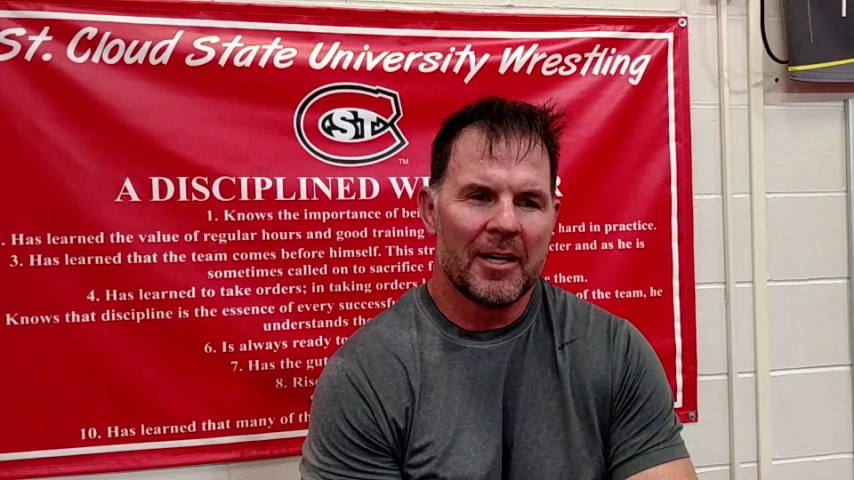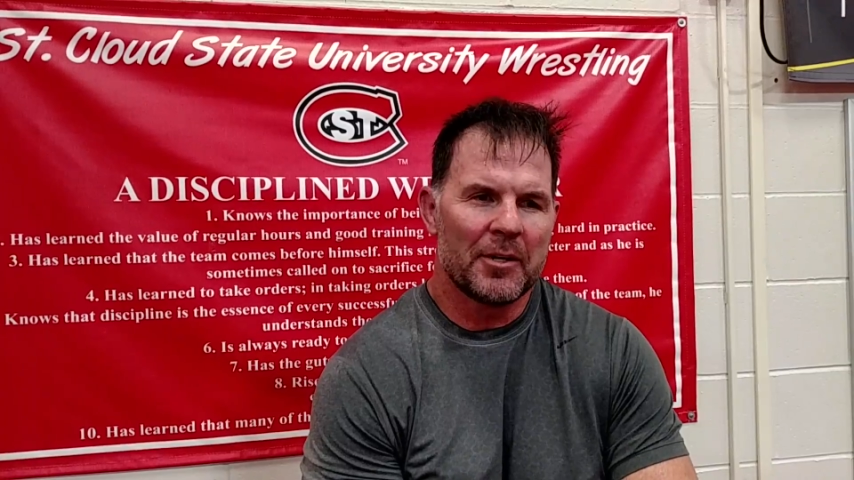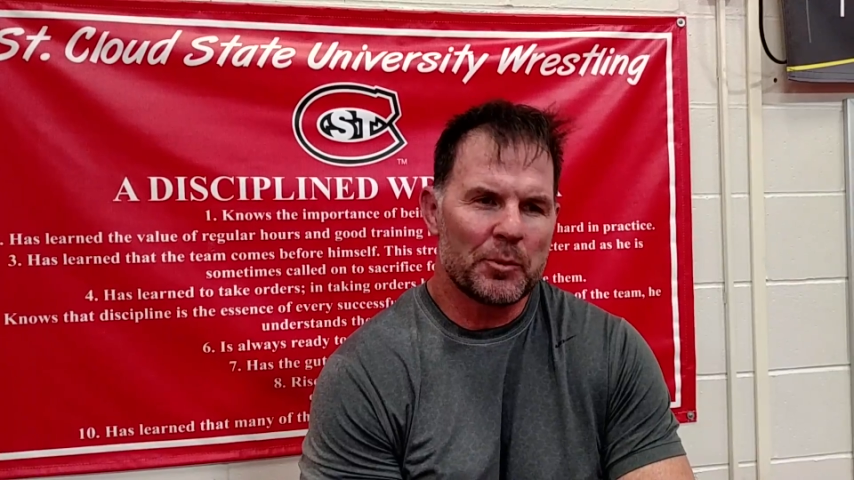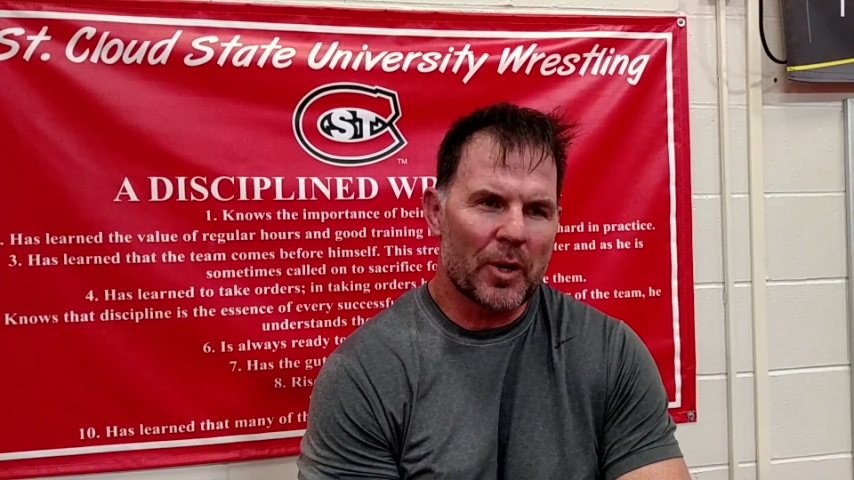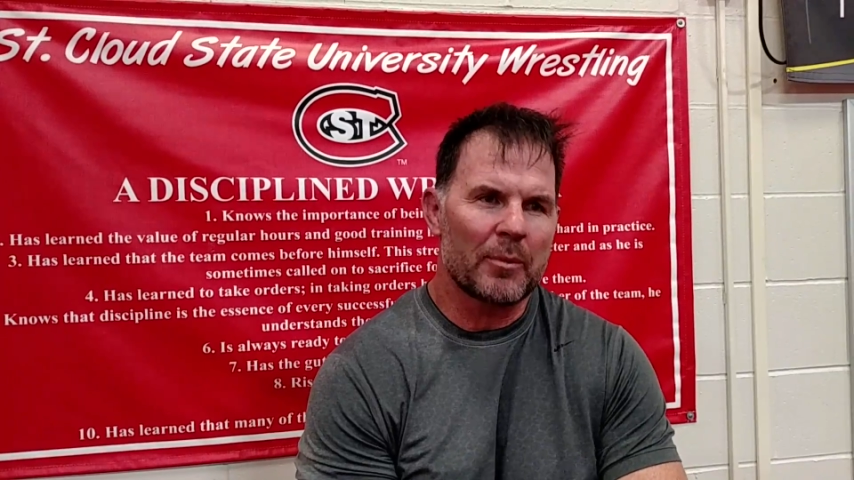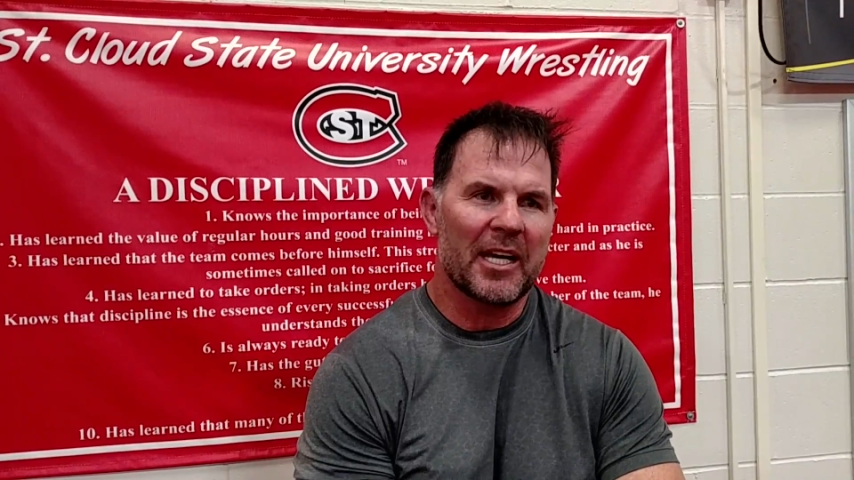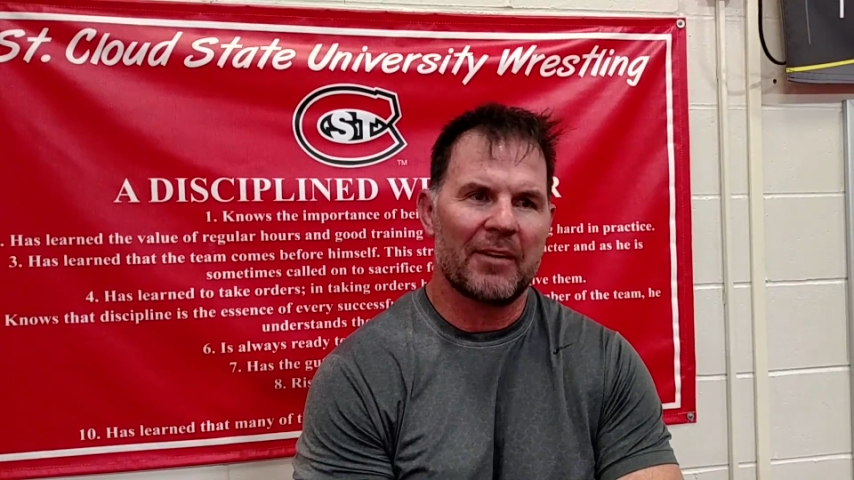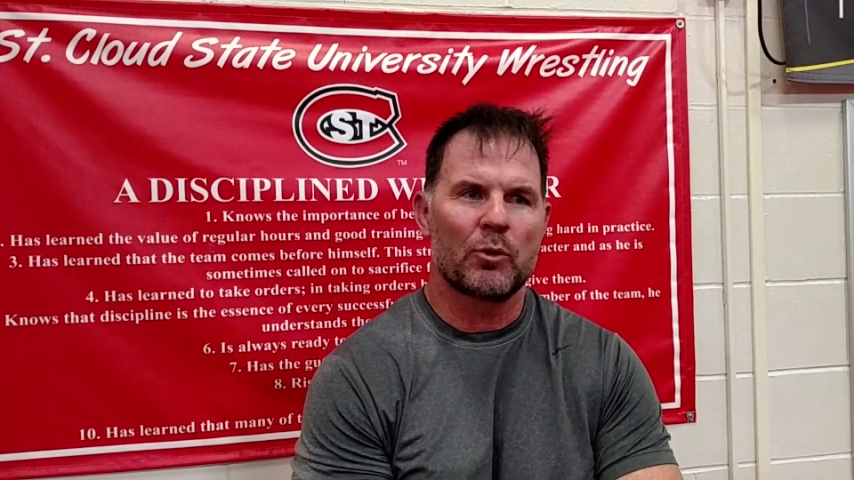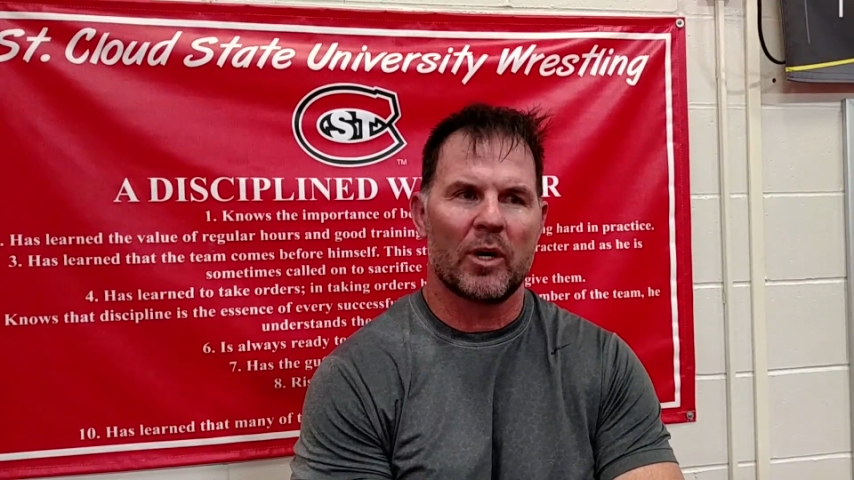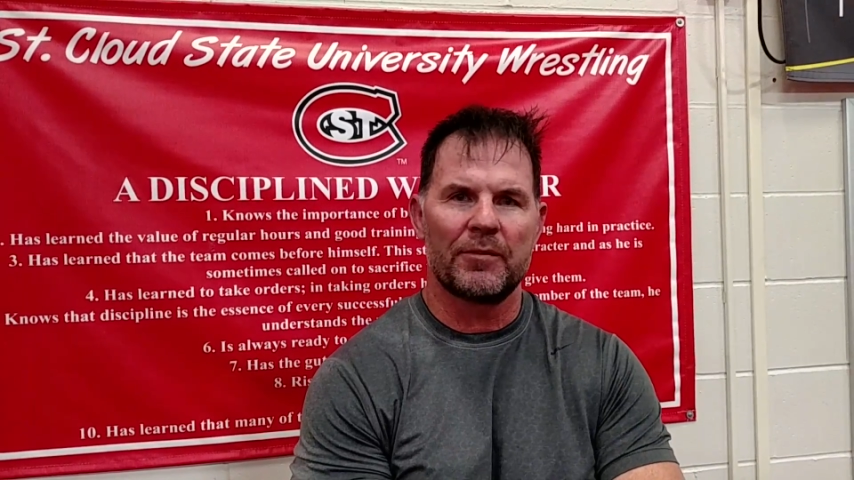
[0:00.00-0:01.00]
and you probably
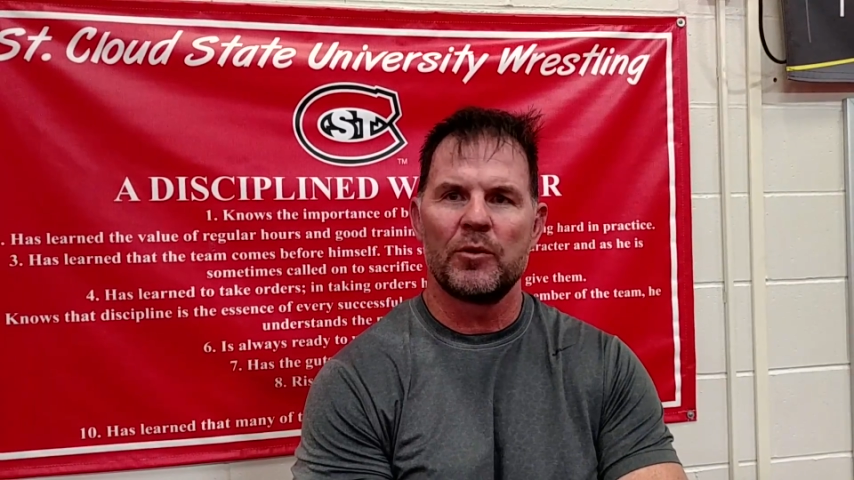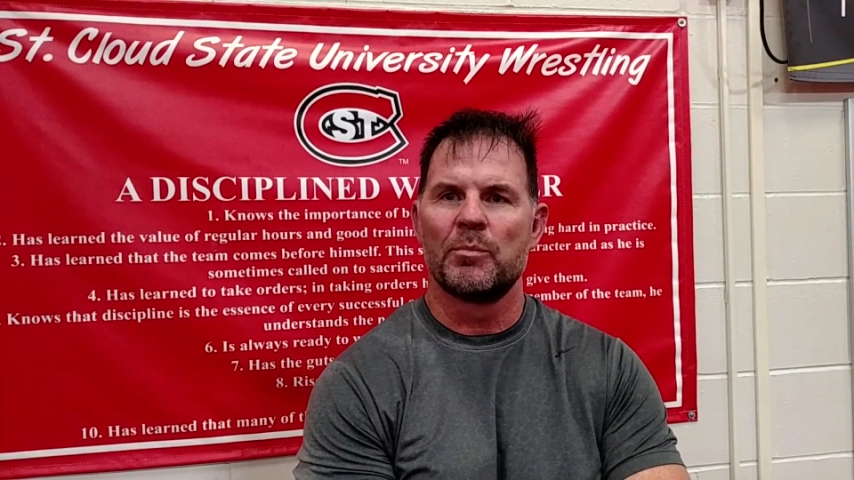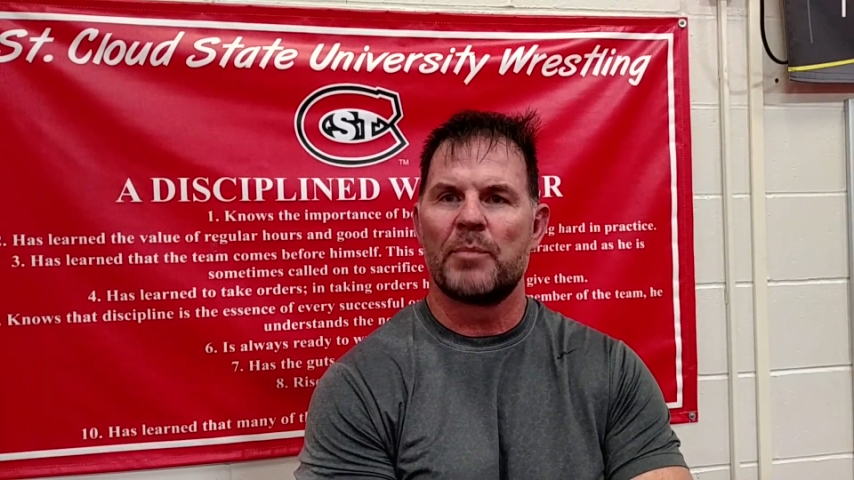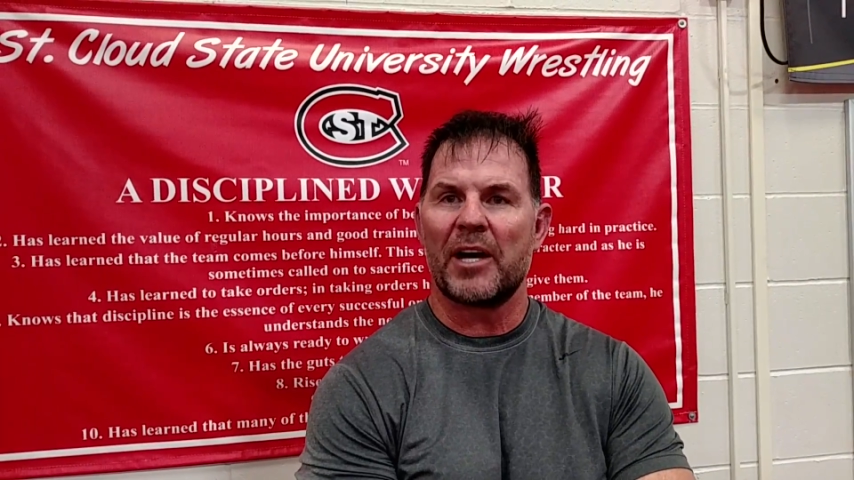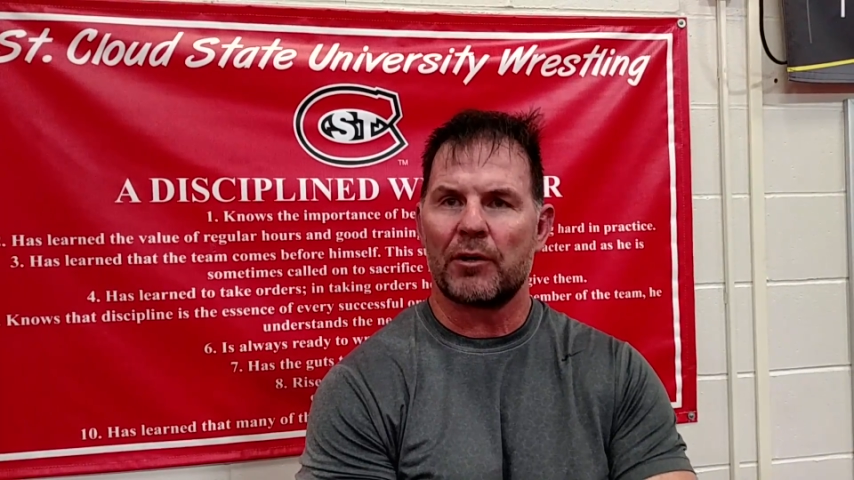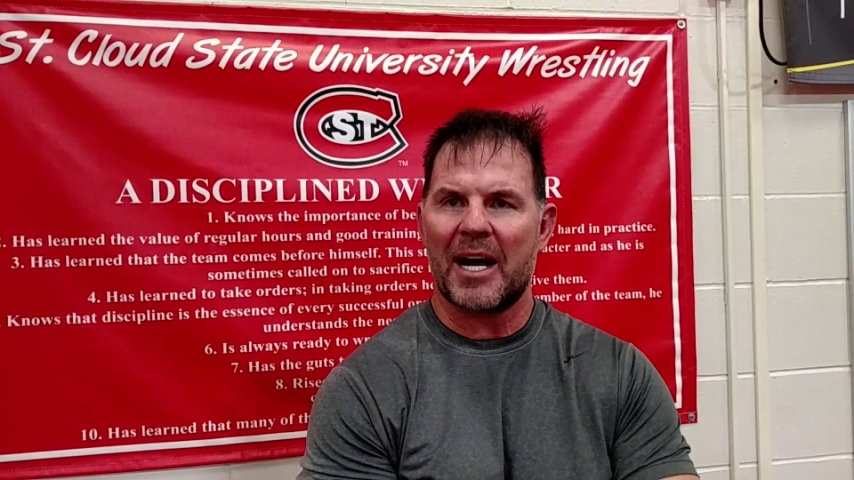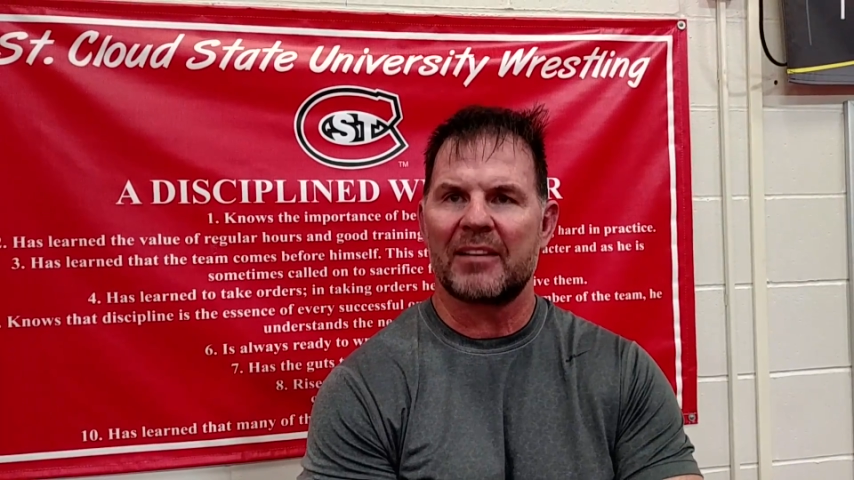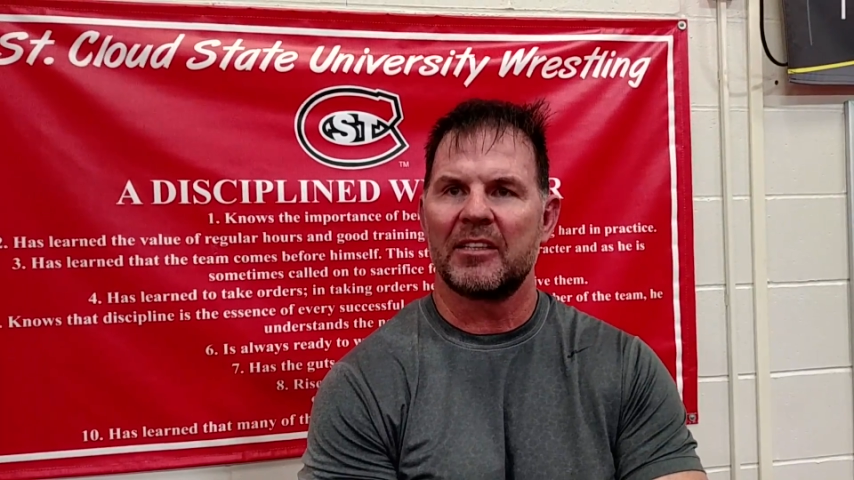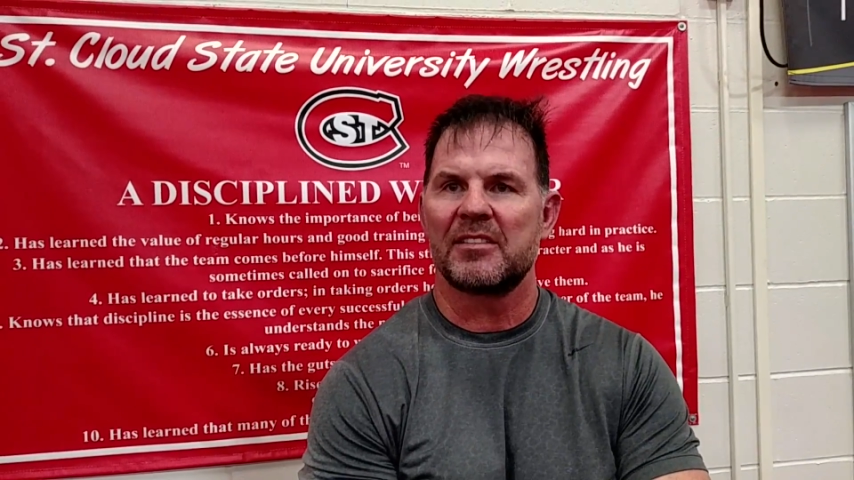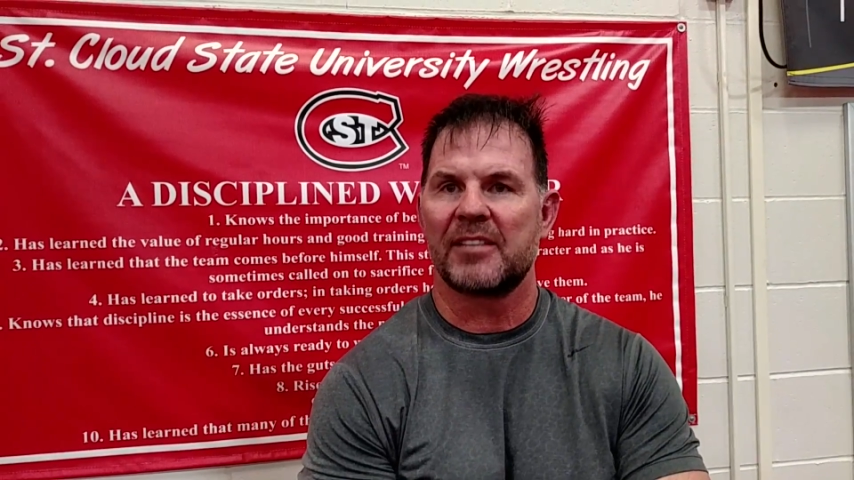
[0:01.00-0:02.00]
have quite a few better
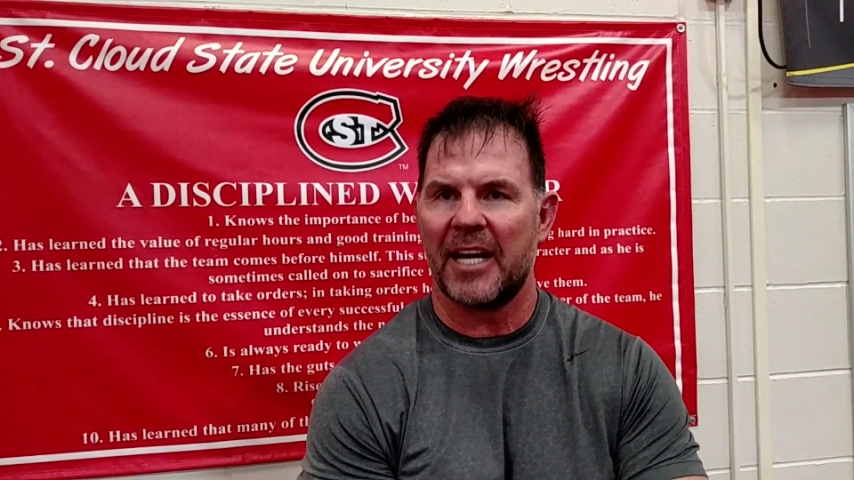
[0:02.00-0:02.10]
athletes